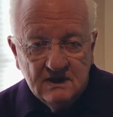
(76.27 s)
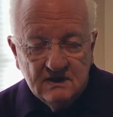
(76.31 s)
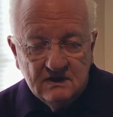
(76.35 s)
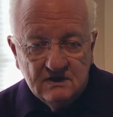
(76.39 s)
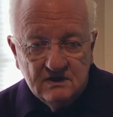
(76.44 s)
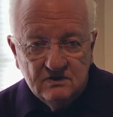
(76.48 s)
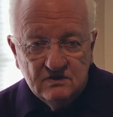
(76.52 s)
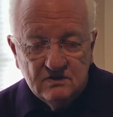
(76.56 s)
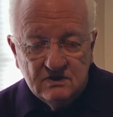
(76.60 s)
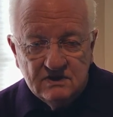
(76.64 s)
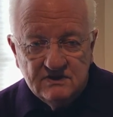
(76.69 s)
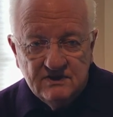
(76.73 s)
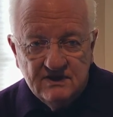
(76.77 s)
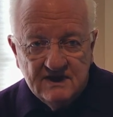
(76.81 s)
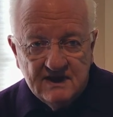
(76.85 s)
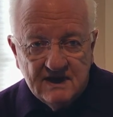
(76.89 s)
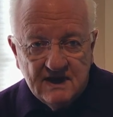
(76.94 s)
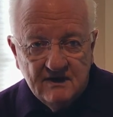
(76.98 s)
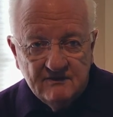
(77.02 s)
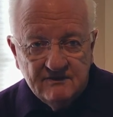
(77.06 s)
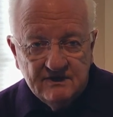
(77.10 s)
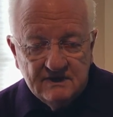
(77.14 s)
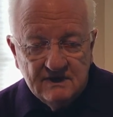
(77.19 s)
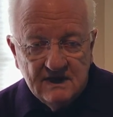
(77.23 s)
You could think
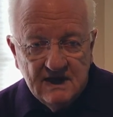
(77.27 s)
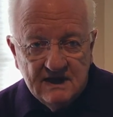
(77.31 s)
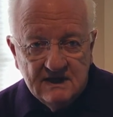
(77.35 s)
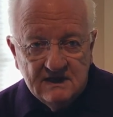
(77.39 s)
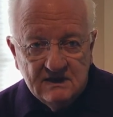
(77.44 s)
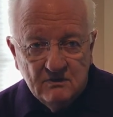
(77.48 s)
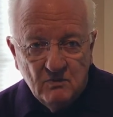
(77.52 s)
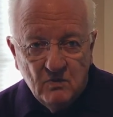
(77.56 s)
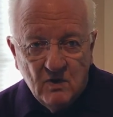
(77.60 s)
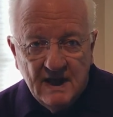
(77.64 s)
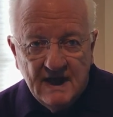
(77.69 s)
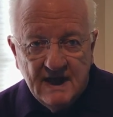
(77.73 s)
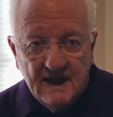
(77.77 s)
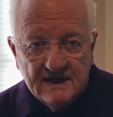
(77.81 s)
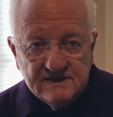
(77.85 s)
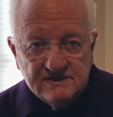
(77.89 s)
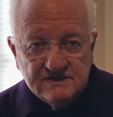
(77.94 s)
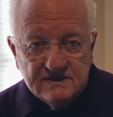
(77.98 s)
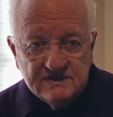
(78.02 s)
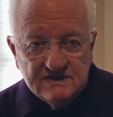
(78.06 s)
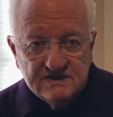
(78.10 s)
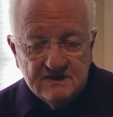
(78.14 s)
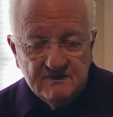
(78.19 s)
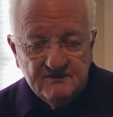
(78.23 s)
of it in a way as
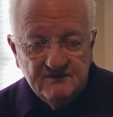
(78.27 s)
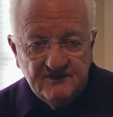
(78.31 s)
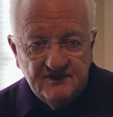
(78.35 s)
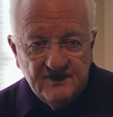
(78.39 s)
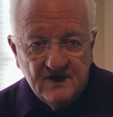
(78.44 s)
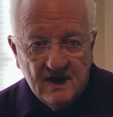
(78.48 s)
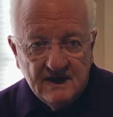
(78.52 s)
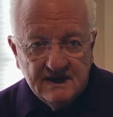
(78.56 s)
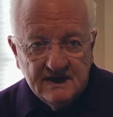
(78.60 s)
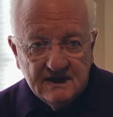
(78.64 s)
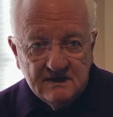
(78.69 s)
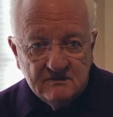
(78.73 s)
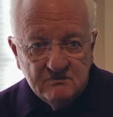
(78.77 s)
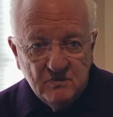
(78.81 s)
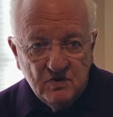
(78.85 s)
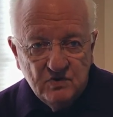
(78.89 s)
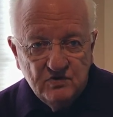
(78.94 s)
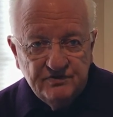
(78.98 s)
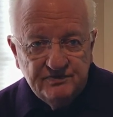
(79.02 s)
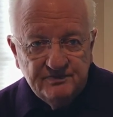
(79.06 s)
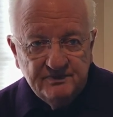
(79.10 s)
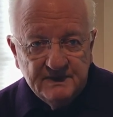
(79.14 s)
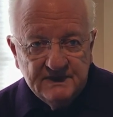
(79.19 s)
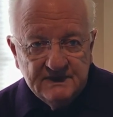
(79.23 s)
a symphonic
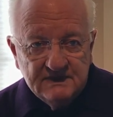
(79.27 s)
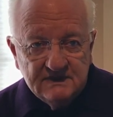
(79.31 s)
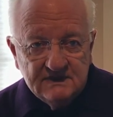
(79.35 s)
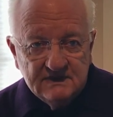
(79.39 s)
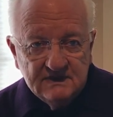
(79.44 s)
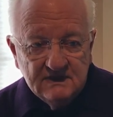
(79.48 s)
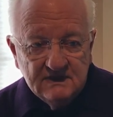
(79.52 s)
movement.